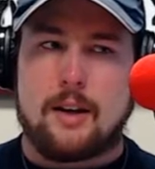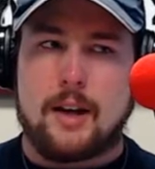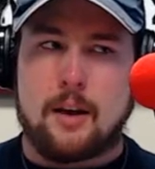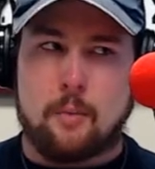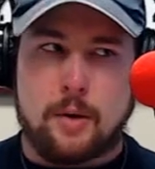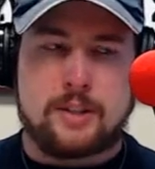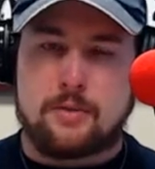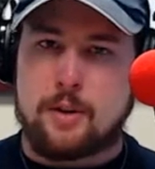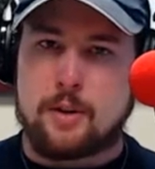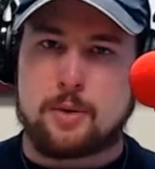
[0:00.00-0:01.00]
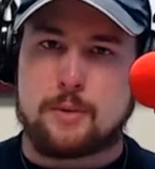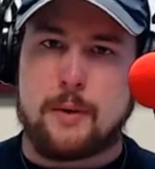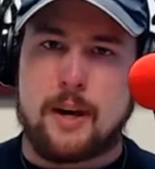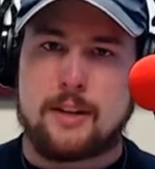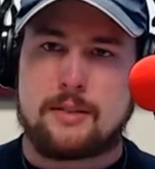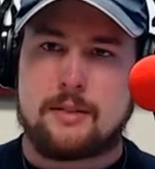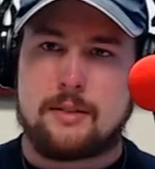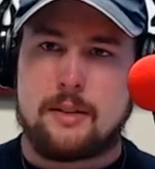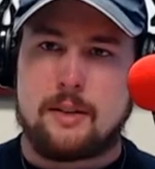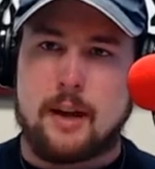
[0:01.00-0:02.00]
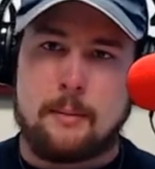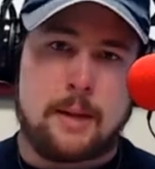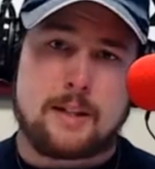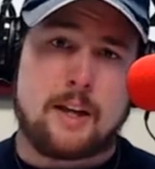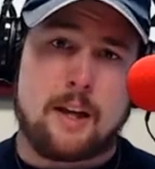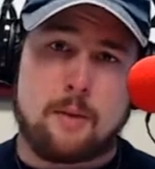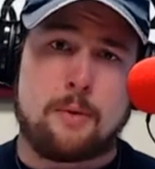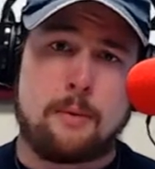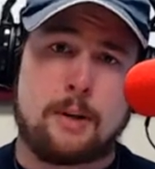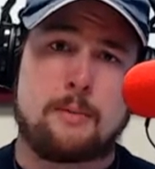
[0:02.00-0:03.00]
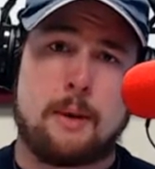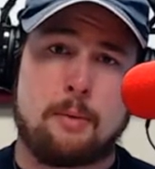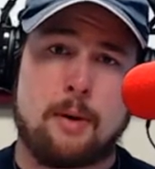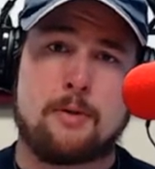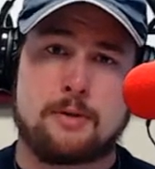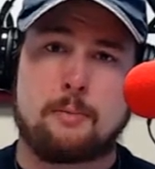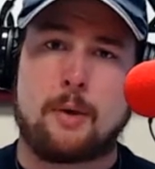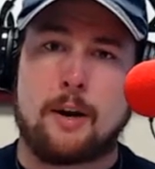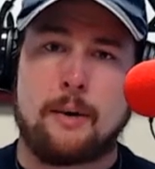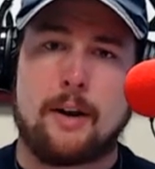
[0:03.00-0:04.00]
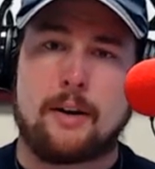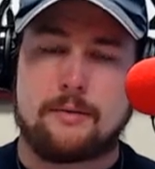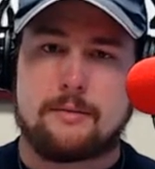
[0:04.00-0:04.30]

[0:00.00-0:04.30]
And what's his first response? I'm going to get together with a bunch of my brothers and pray about it.